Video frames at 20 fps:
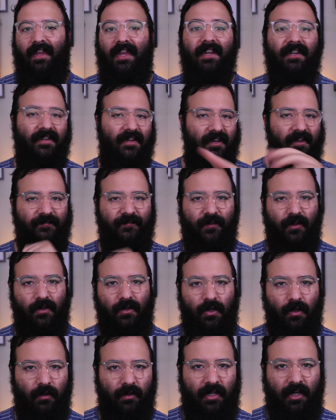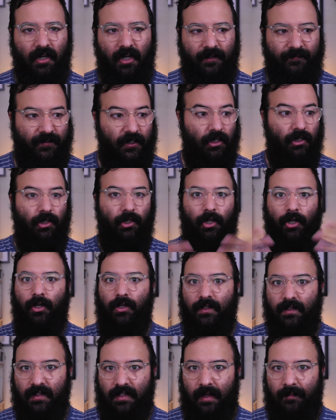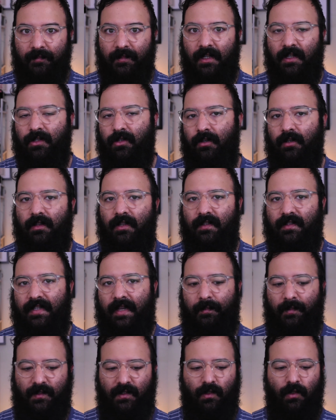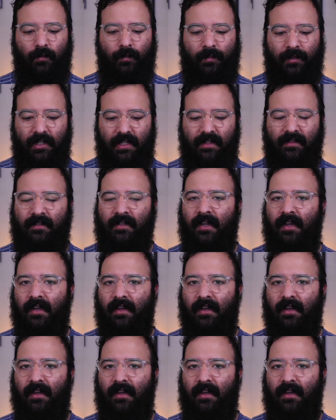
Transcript: And if you're new here, if you learned something during this episode, please